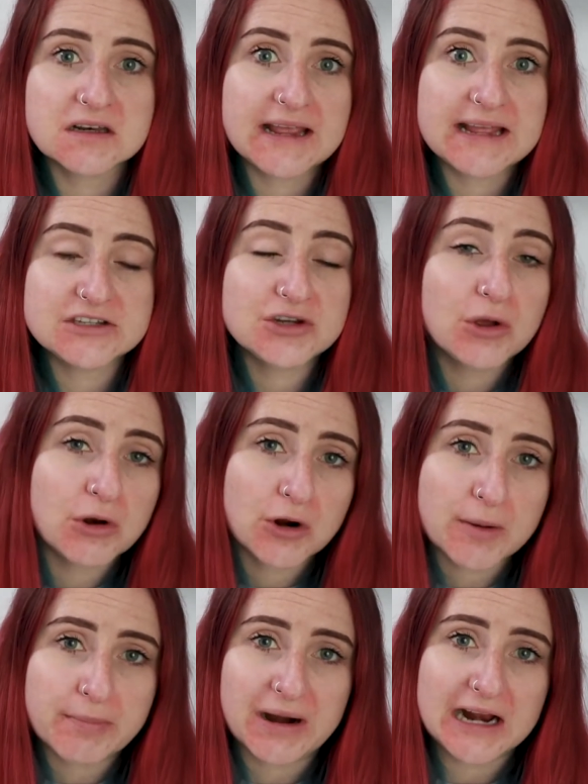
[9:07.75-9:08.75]
It's no
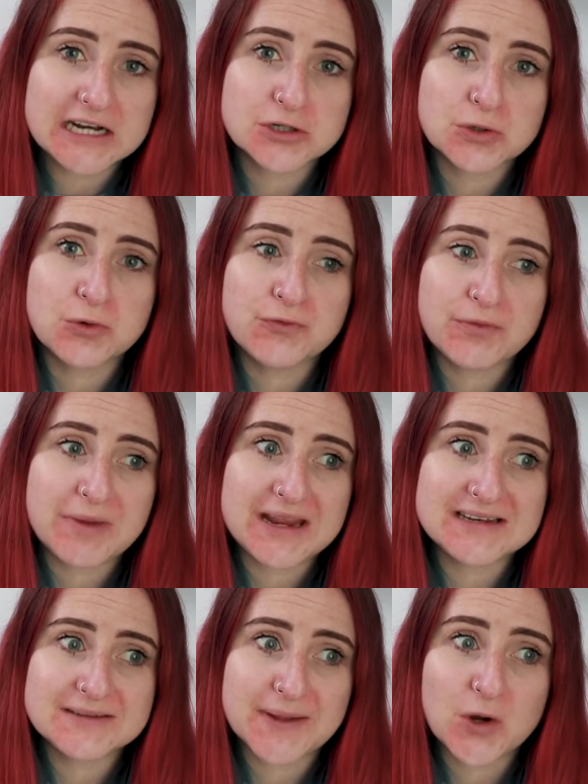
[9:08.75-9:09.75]
longer practical for
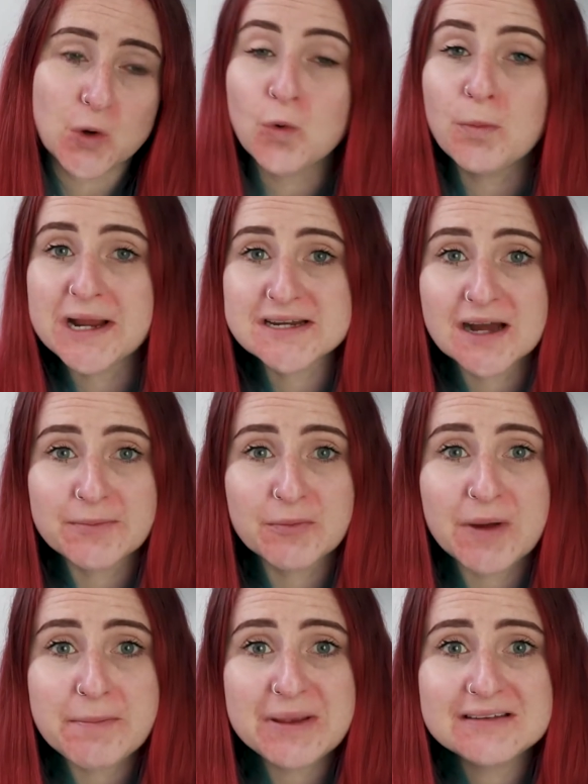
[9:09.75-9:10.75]
me to spend all my time
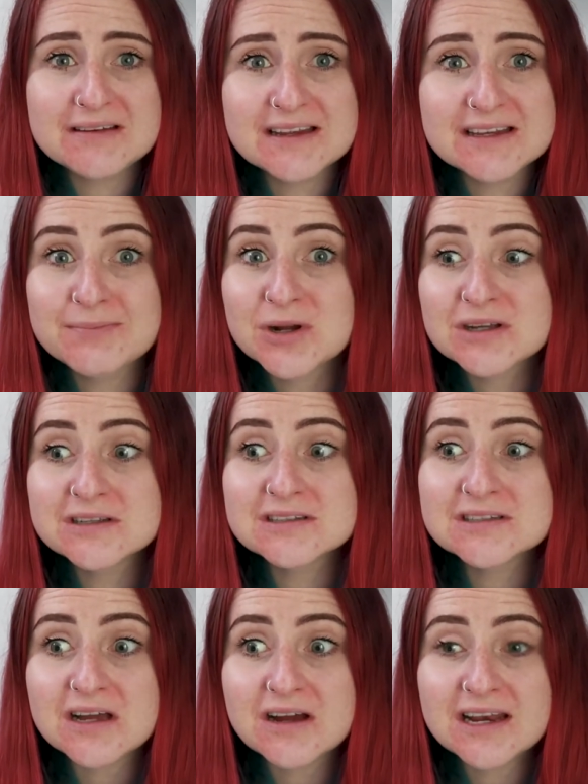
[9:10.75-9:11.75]
on my business
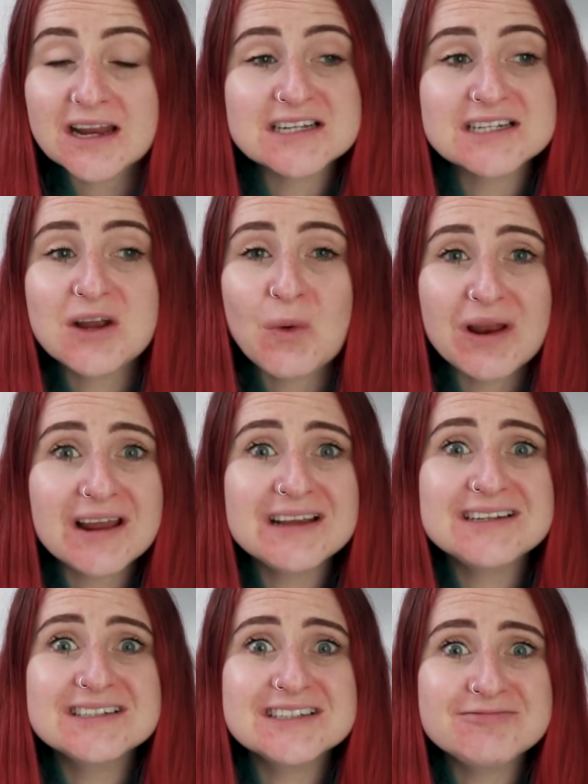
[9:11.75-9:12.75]
because I'd actually quite
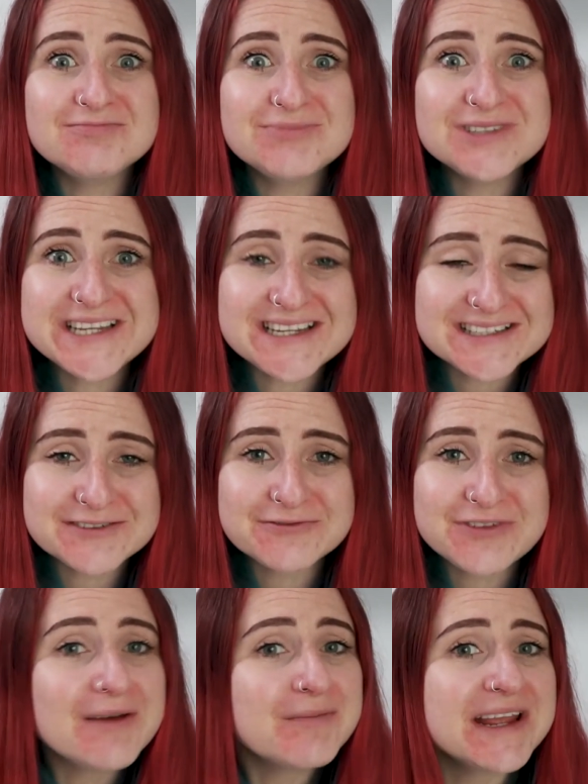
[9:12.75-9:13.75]
like to see
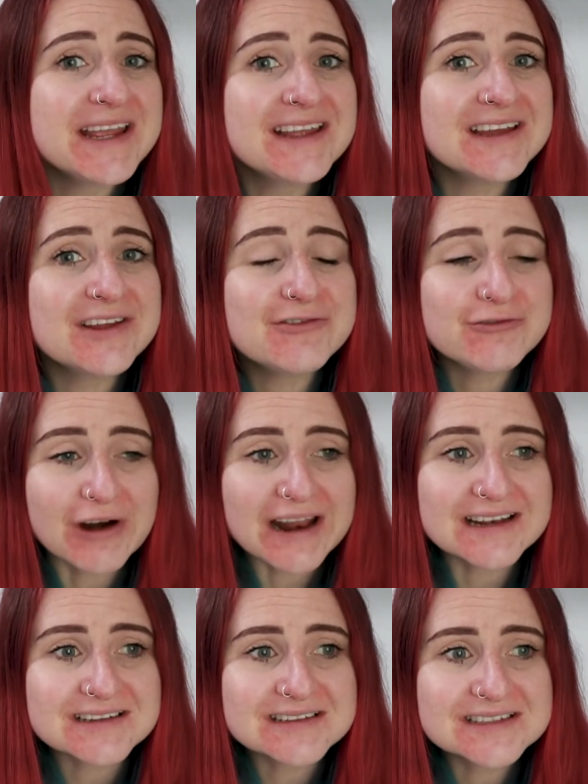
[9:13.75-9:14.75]
some family and
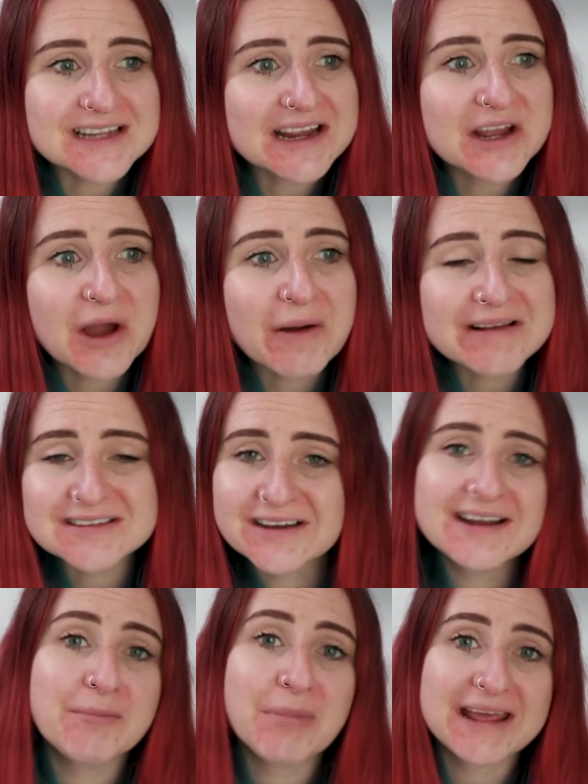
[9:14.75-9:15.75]
friends and go
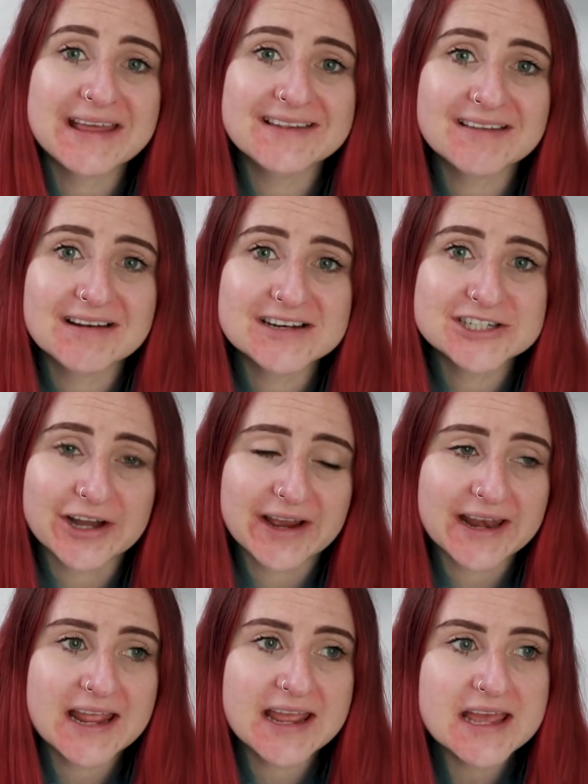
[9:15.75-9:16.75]
outside and play in the
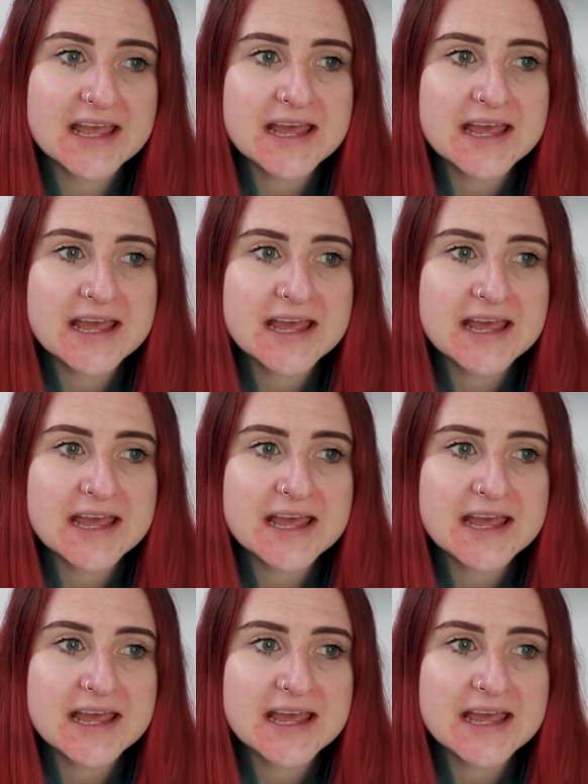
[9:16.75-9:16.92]
sunshine.